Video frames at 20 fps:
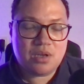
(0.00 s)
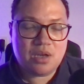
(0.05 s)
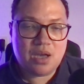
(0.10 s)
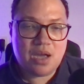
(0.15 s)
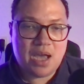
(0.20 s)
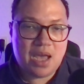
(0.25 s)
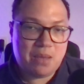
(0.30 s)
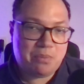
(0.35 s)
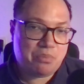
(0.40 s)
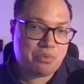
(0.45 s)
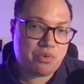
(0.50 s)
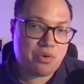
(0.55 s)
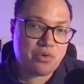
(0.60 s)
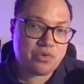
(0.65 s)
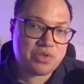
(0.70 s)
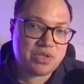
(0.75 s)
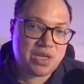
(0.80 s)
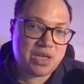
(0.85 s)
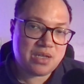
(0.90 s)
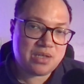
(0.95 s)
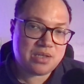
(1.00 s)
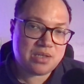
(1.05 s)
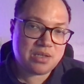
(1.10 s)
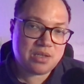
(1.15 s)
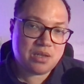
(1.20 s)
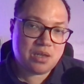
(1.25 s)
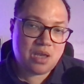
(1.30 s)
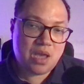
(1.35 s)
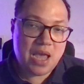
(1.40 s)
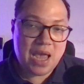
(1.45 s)
a process,
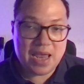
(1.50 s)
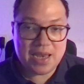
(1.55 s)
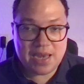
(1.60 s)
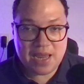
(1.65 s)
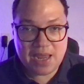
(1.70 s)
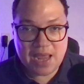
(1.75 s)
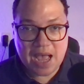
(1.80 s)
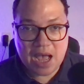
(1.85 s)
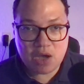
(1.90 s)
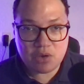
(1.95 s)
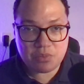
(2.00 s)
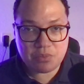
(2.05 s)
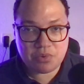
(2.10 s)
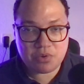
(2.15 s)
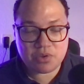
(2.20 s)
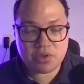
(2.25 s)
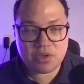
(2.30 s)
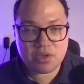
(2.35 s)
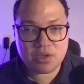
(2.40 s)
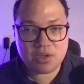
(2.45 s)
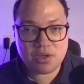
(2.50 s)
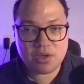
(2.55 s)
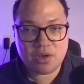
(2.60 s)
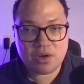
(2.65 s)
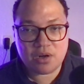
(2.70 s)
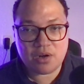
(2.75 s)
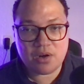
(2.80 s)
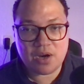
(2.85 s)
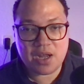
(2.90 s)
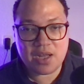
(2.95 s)
and a output.
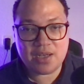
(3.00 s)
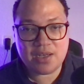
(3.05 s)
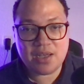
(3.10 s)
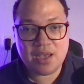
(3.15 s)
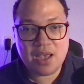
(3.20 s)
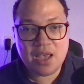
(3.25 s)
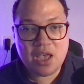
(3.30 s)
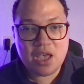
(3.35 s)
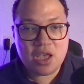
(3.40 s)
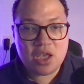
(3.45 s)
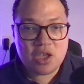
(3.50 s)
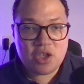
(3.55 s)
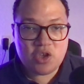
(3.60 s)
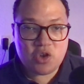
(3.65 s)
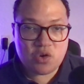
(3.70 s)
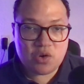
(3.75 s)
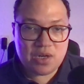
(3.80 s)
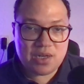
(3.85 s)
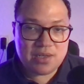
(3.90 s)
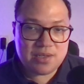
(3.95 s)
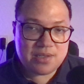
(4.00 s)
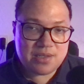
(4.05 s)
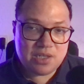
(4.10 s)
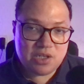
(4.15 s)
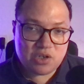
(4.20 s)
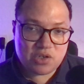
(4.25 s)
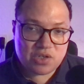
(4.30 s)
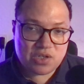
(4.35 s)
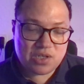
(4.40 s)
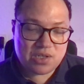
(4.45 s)
All right,
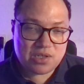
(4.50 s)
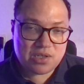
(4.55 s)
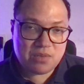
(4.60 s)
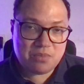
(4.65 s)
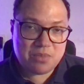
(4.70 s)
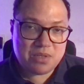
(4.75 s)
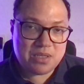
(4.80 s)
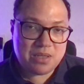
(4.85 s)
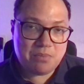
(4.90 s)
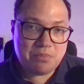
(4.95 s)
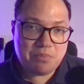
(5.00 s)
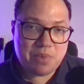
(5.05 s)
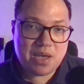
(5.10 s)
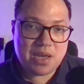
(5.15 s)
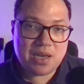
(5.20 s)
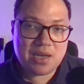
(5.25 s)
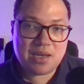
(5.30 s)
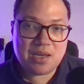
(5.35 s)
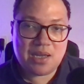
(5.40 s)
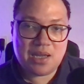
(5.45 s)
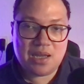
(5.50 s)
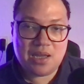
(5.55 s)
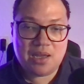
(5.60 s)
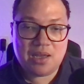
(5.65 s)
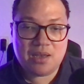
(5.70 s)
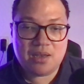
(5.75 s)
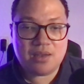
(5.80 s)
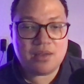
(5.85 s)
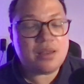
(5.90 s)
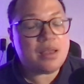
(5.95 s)
your system is embedded
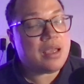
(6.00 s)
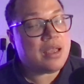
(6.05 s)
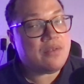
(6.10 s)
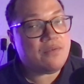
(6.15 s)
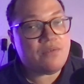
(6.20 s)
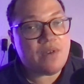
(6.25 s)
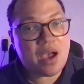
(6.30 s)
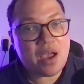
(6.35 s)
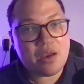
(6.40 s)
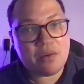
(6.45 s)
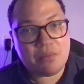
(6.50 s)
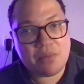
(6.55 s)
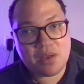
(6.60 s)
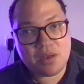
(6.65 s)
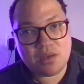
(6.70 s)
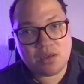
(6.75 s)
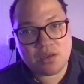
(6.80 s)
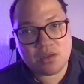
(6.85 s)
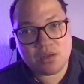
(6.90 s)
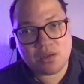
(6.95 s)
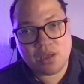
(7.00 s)
in the environment.